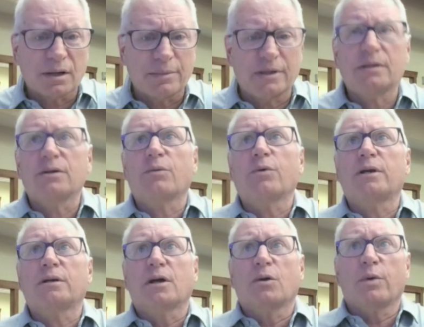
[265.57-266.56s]
I mean, you know, we
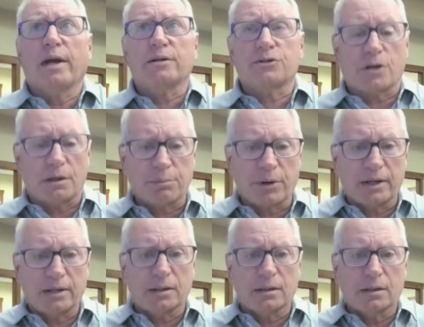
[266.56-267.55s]
had the sharp break,